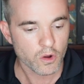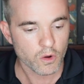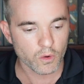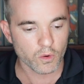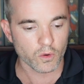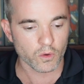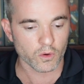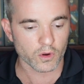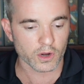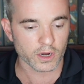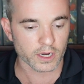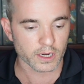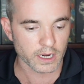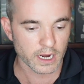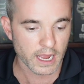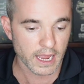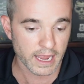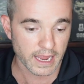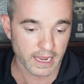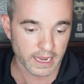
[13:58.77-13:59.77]
or
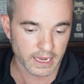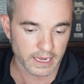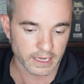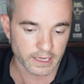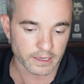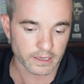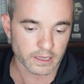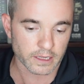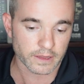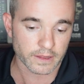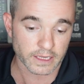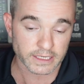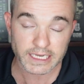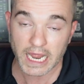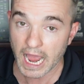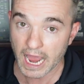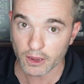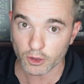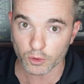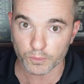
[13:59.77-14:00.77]
the
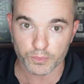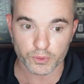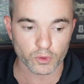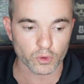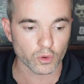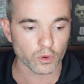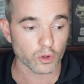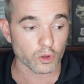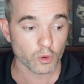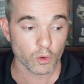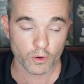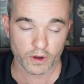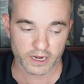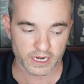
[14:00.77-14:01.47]
tile pool or